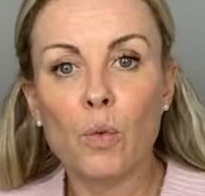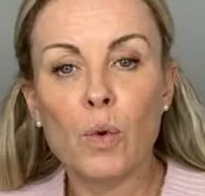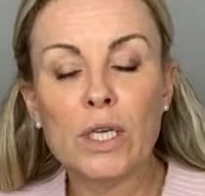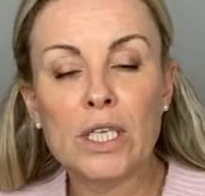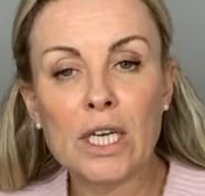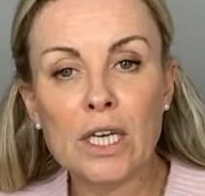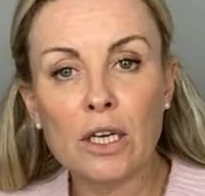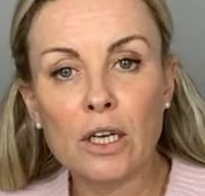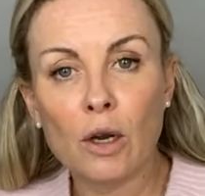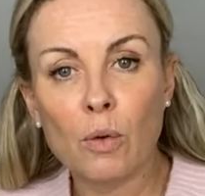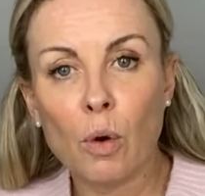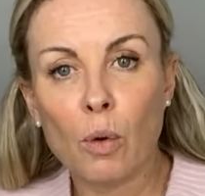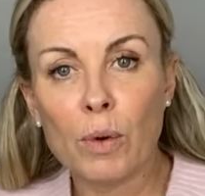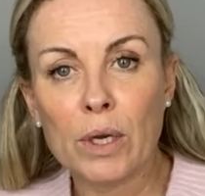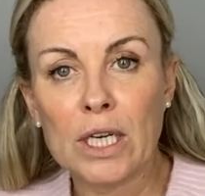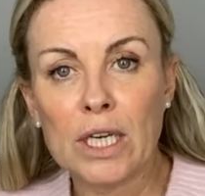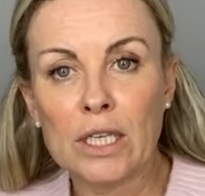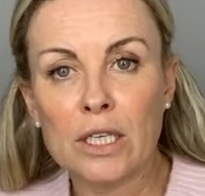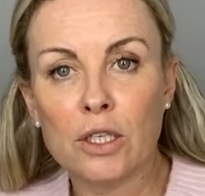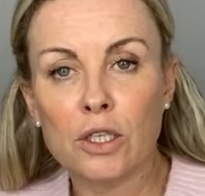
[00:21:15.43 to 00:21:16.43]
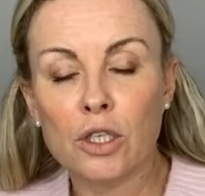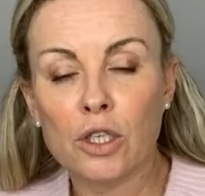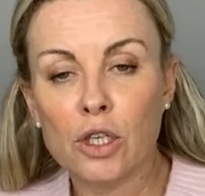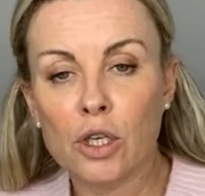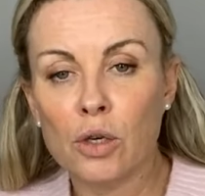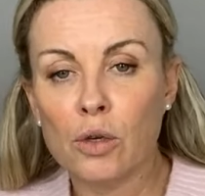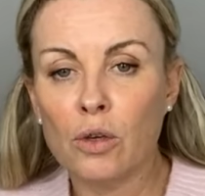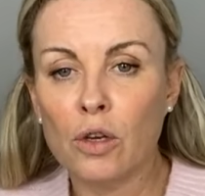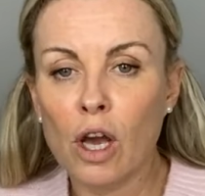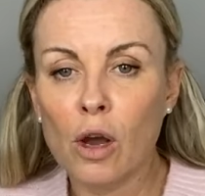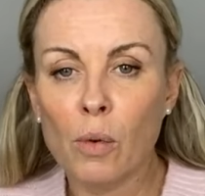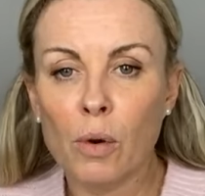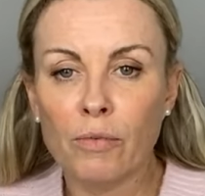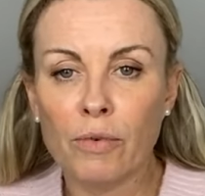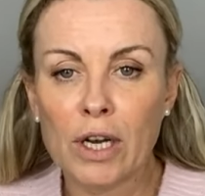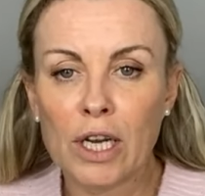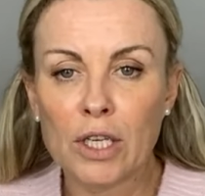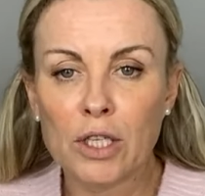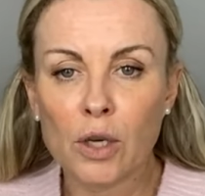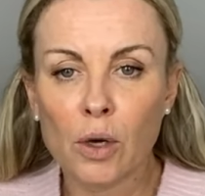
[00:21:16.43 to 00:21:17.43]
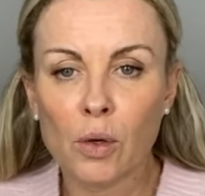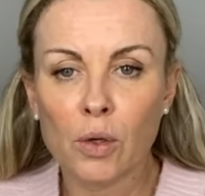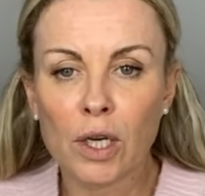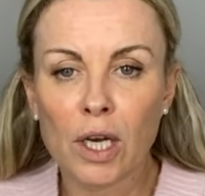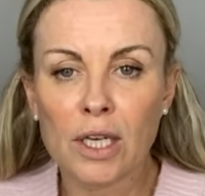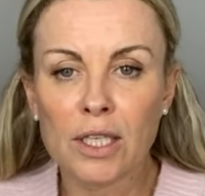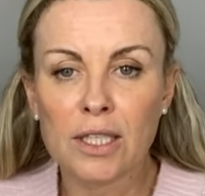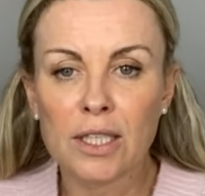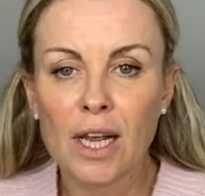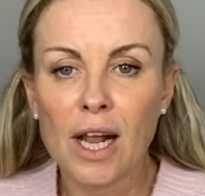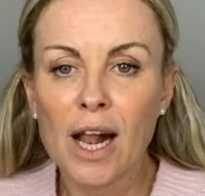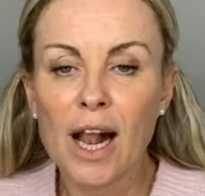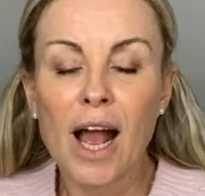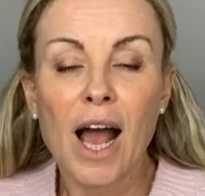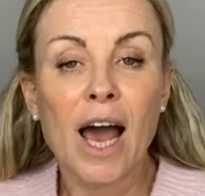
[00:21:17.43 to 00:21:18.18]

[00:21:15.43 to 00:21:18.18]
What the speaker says: We didn't know what we needed to do. No one really told us.